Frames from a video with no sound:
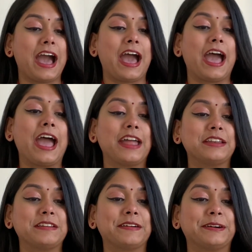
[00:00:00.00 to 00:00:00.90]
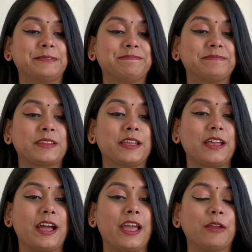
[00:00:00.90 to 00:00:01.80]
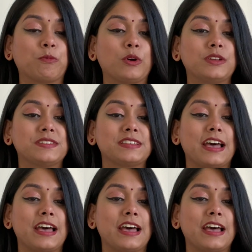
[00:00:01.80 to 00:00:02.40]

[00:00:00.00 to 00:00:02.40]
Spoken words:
And it was,